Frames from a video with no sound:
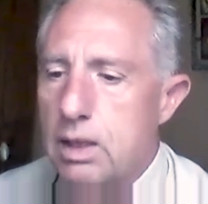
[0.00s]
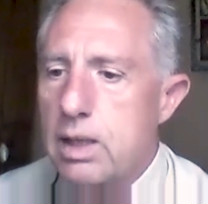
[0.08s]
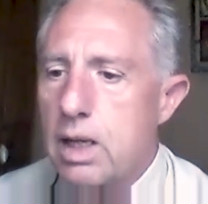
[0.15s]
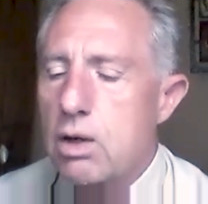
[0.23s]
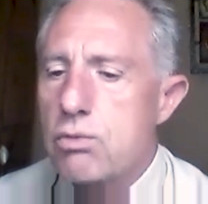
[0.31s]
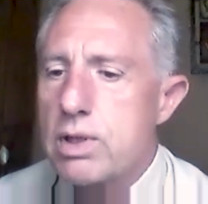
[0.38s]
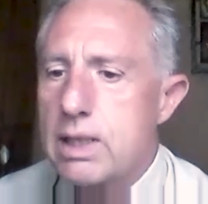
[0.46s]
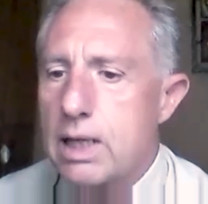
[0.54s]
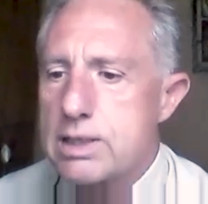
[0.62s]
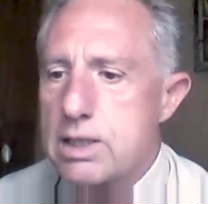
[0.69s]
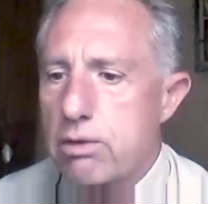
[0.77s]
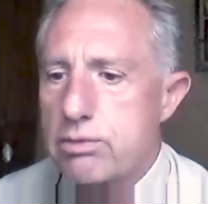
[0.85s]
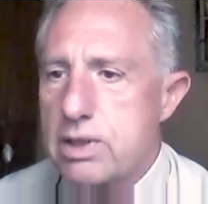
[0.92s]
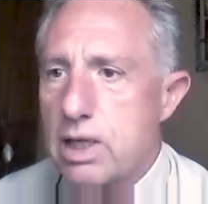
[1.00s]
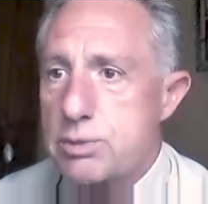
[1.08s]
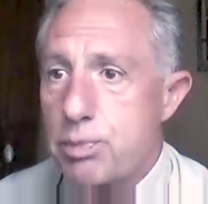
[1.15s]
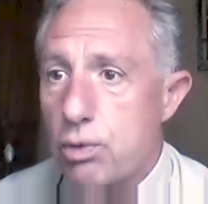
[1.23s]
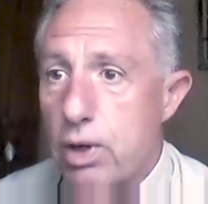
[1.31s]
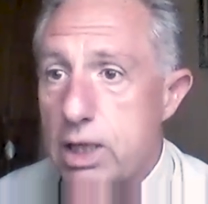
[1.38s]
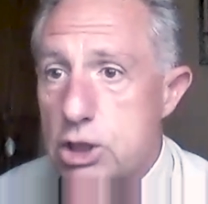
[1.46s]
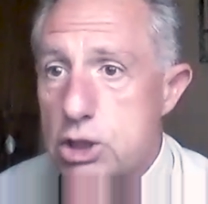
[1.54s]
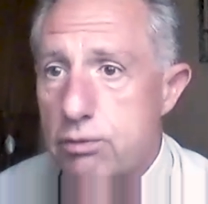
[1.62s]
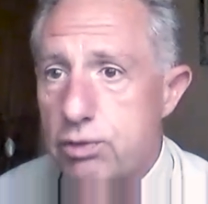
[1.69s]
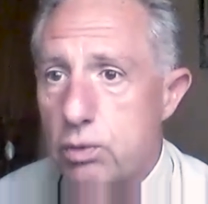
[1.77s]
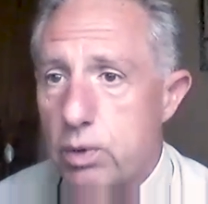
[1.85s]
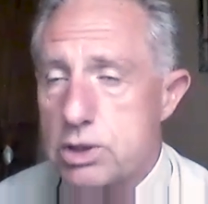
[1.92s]
And then I realized, out of
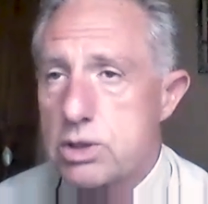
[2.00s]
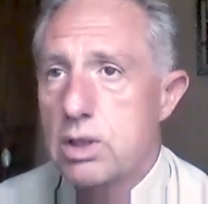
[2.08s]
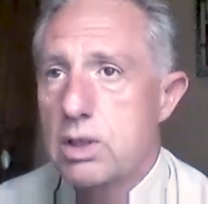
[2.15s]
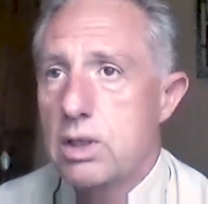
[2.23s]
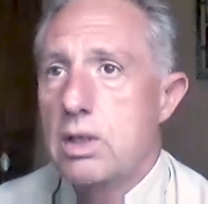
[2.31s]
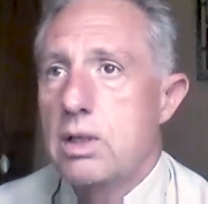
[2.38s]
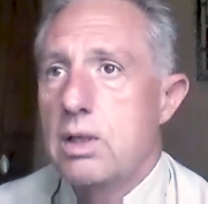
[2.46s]
desperation, if you wish,